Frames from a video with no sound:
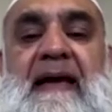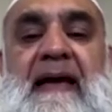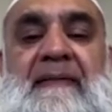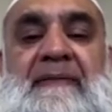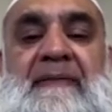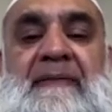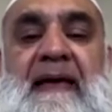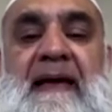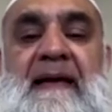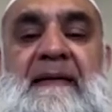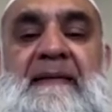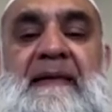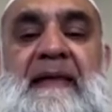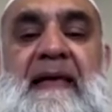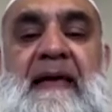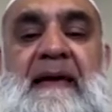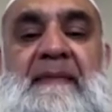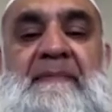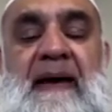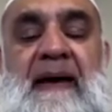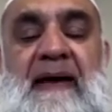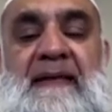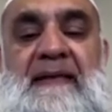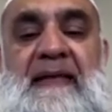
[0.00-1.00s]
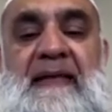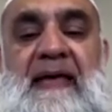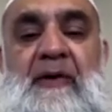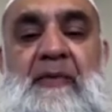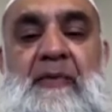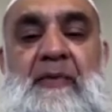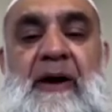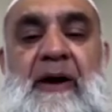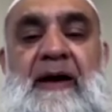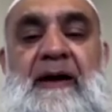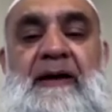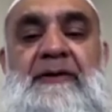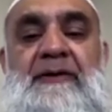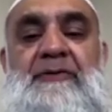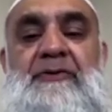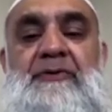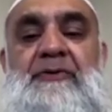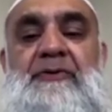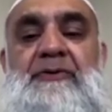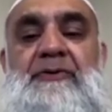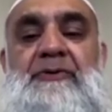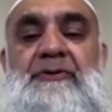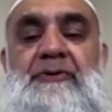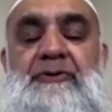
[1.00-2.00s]
and then they made their way
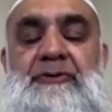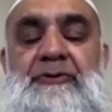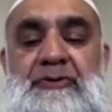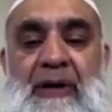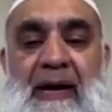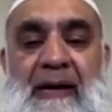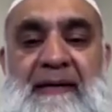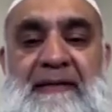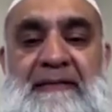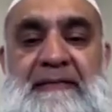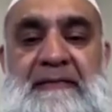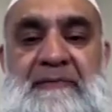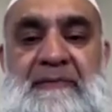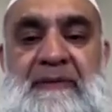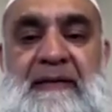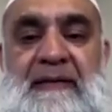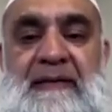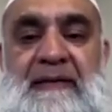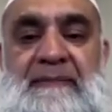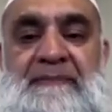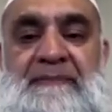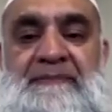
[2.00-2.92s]
to, to Johannesburg.